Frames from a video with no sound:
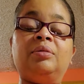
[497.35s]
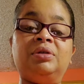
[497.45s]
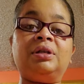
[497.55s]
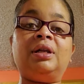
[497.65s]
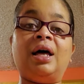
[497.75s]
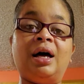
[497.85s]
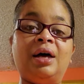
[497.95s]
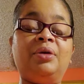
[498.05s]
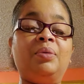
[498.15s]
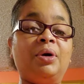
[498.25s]
It was a
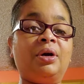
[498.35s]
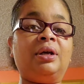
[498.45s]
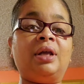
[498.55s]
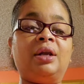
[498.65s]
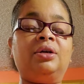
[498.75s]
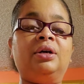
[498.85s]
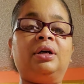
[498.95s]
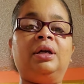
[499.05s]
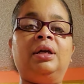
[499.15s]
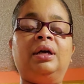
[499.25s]
lot of work, a lot of
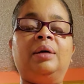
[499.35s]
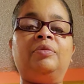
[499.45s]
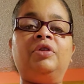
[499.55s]
cooking.